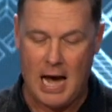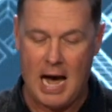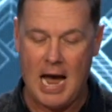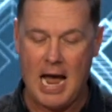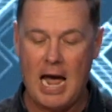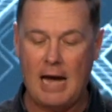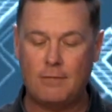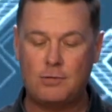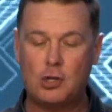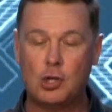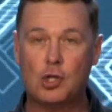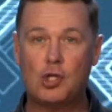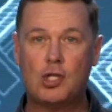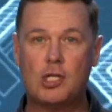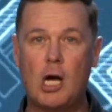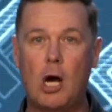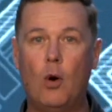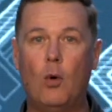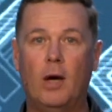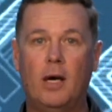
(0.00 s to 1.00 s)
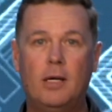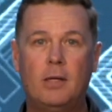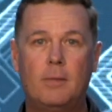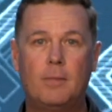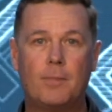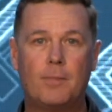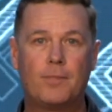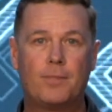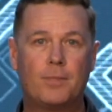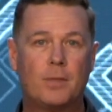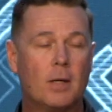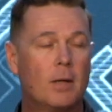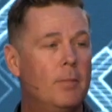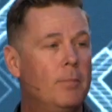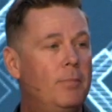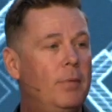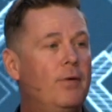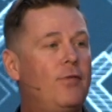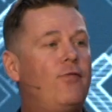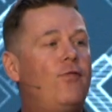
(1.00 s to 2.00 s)
I have to sow it
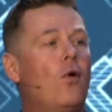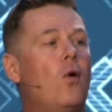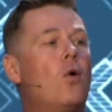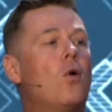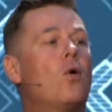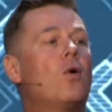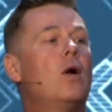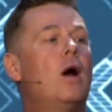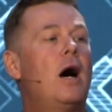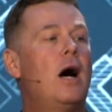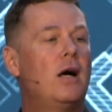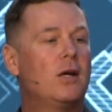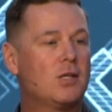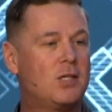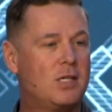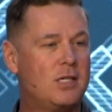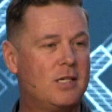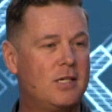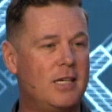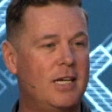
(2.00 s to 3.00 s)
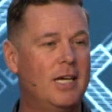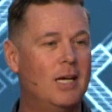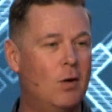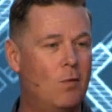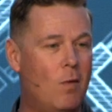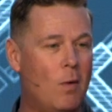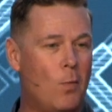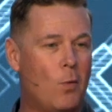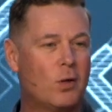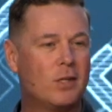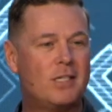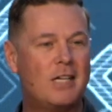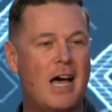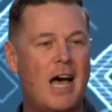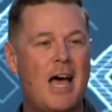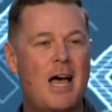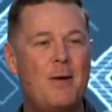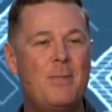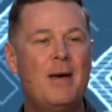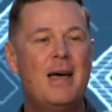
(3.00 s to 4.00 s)
before I'll see it. One more
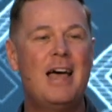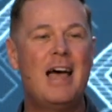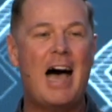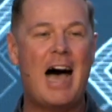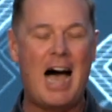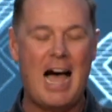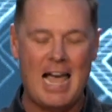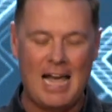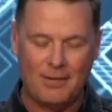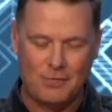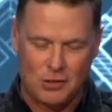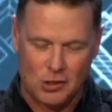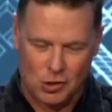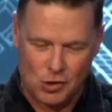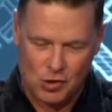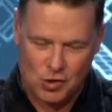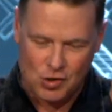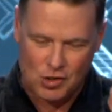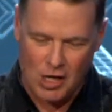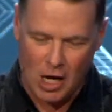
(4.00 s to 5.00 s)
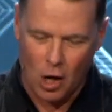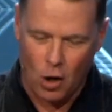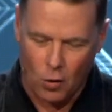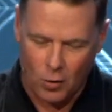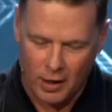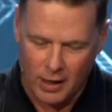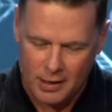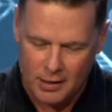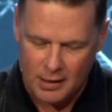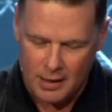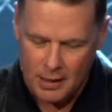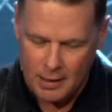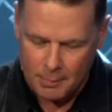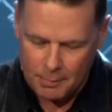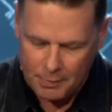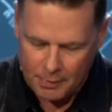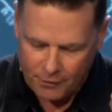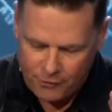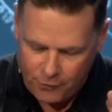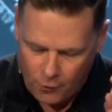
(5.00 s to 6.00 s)
time, I have to sow it
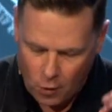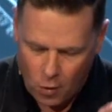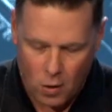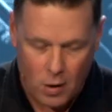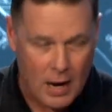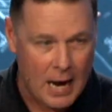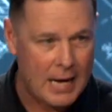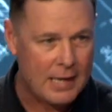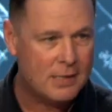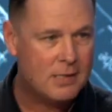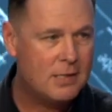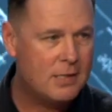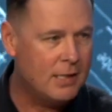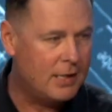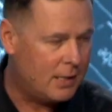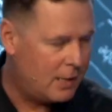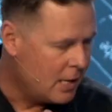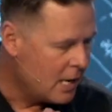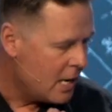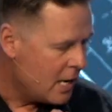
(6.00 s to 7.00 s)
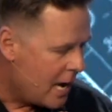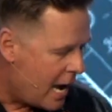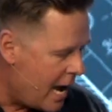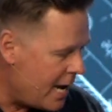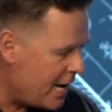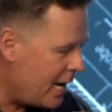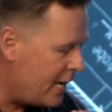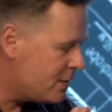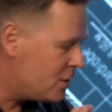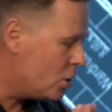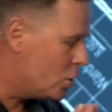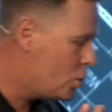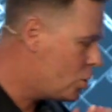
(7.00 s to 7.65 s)
before I see it. Hey, as